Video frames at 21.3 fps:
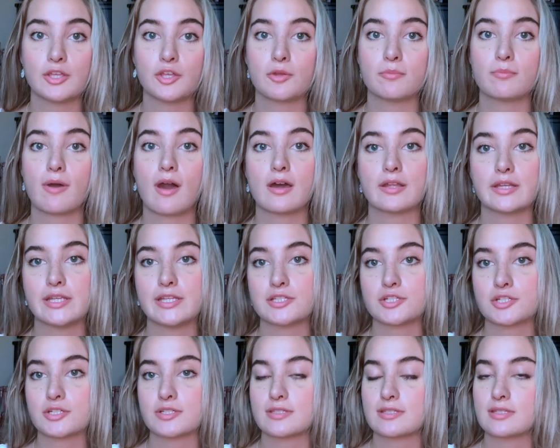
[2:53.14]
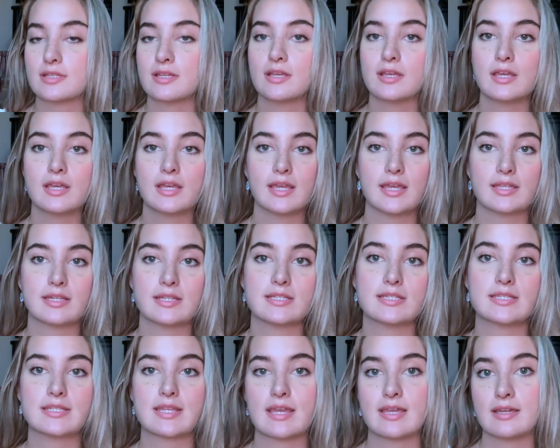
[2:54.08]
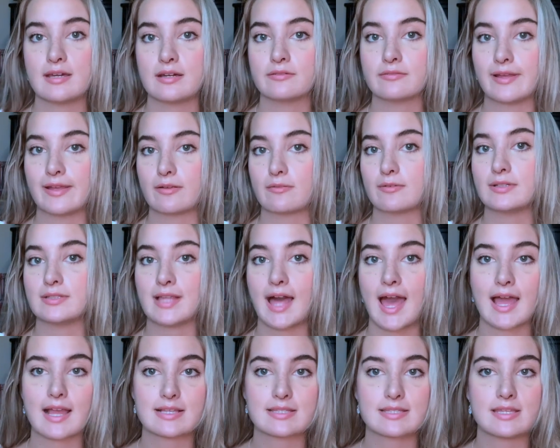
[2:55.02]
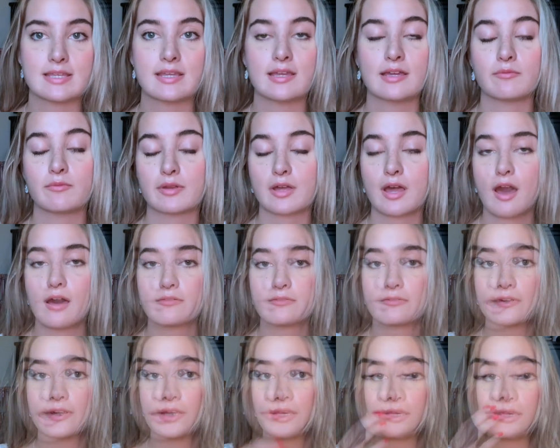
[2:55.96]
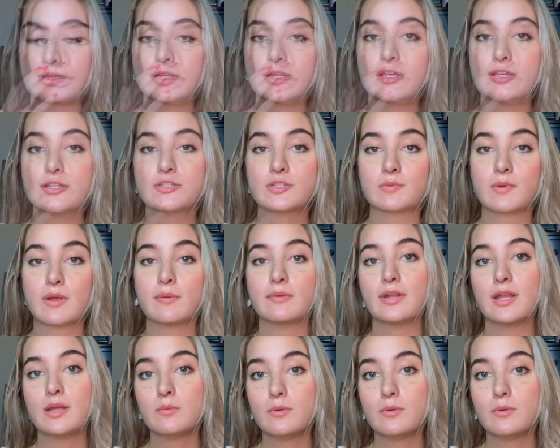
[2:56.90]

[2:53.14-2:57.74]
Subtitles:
your body's just in a state of like relaxing and recovering. So right when I